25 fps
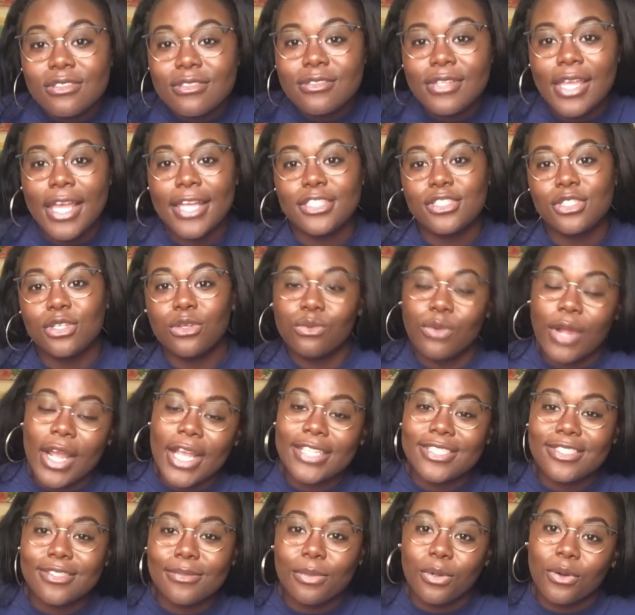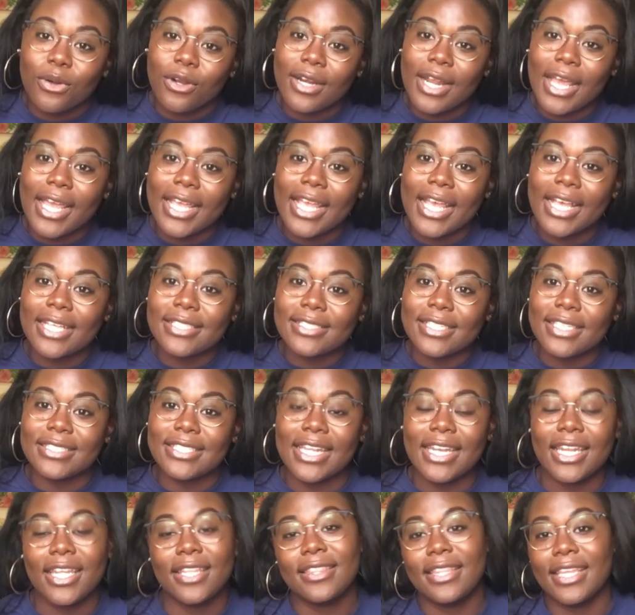like to raise support, I guess, because
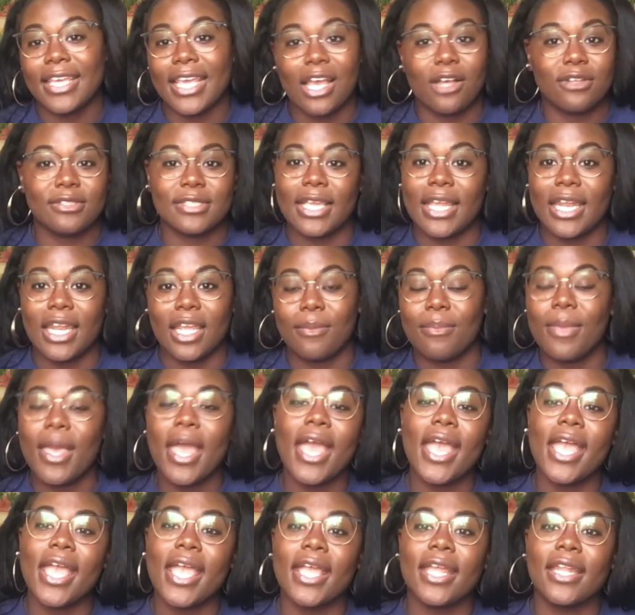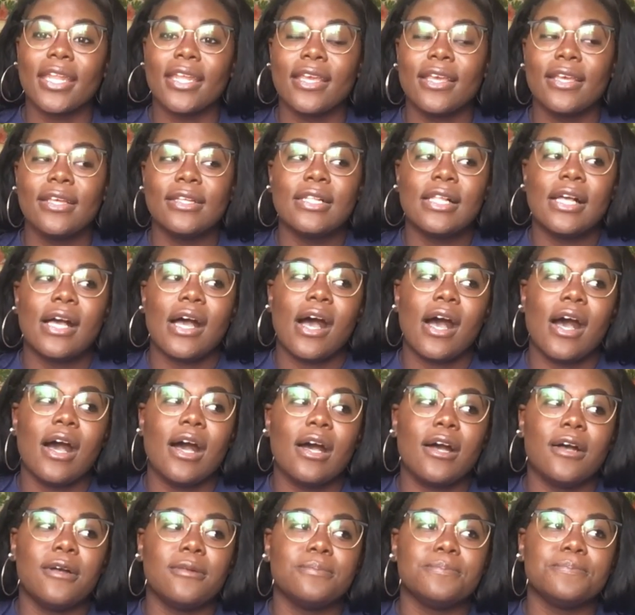they didn't think I was getting paid.
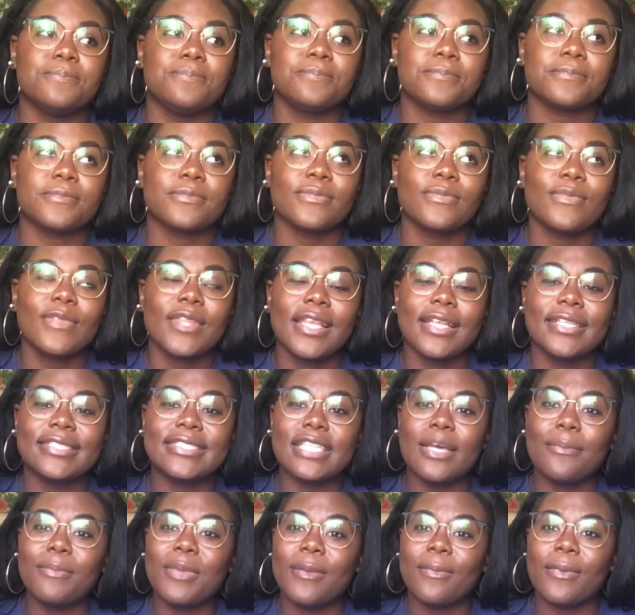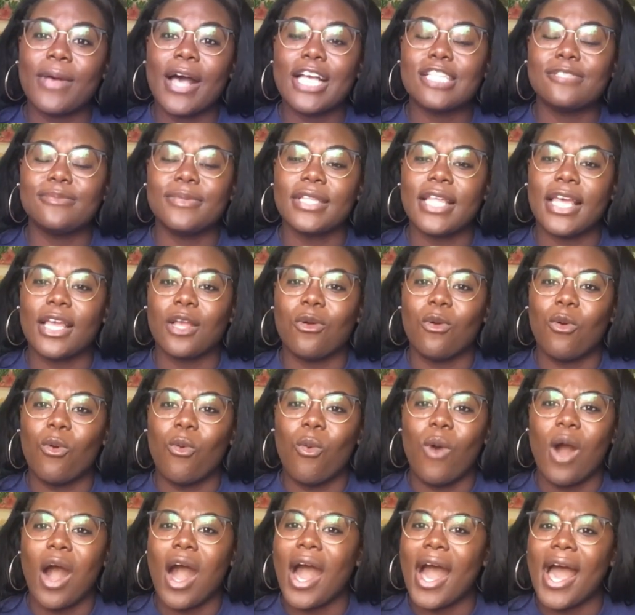Um, some people ask me like,
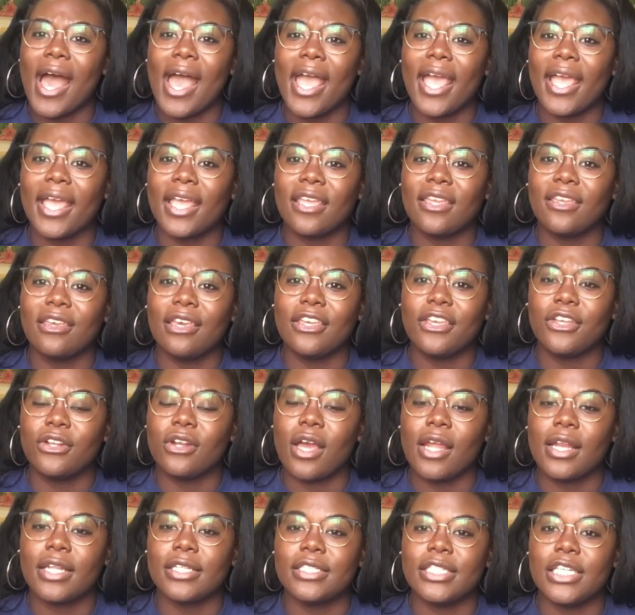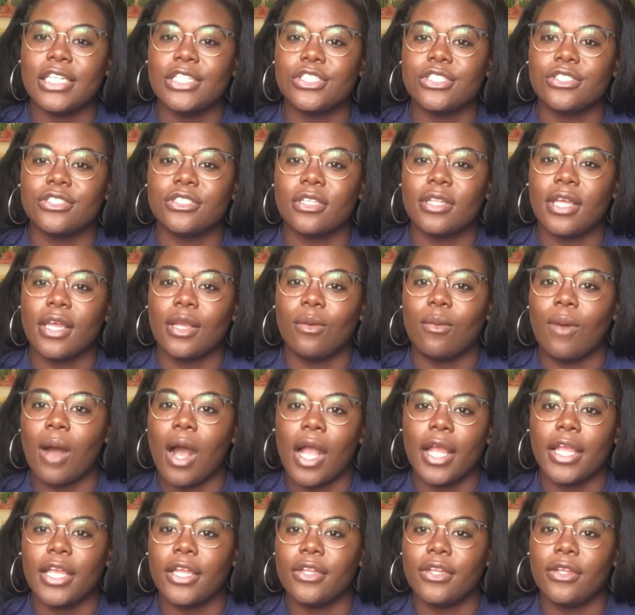why? like you're not a teacher, so like, why
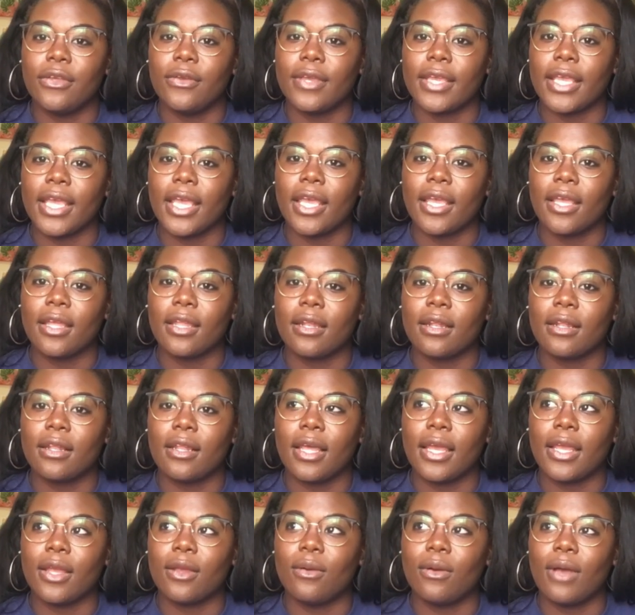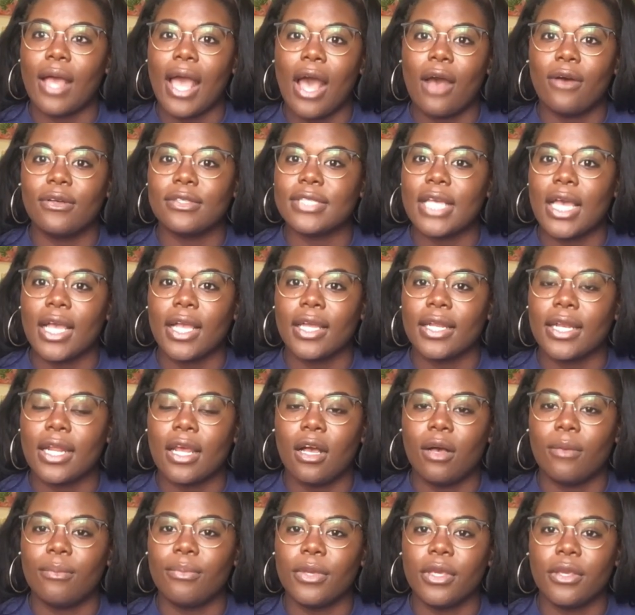are you doing it? Like, how is that gonna
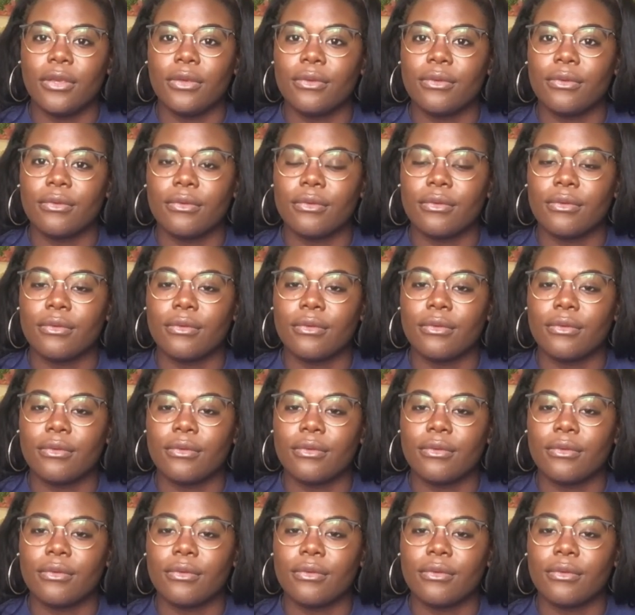help you?